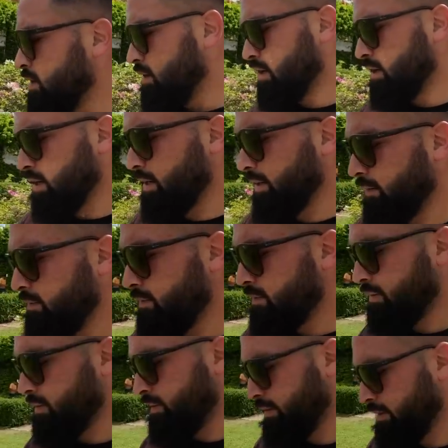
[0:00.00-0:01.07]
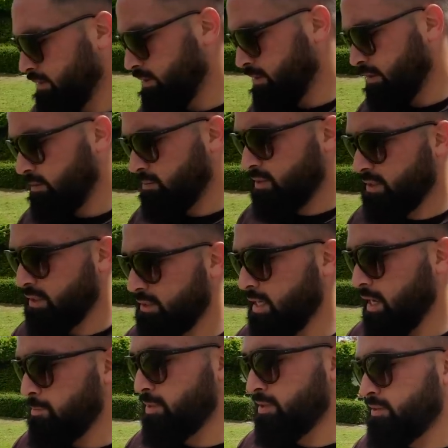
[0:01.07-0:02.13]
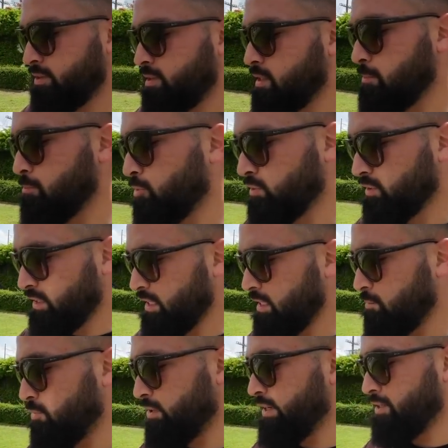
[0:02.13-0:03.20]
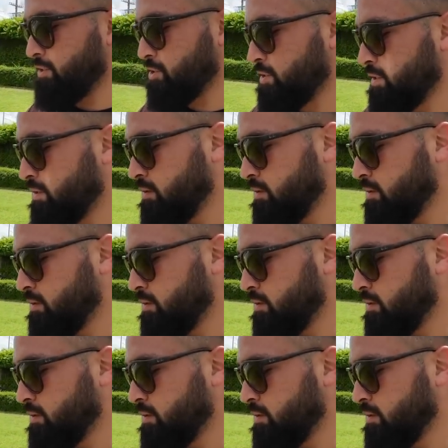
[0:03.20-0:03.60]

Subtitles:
Alright. I'm just gonna type in Cebu City Bridge.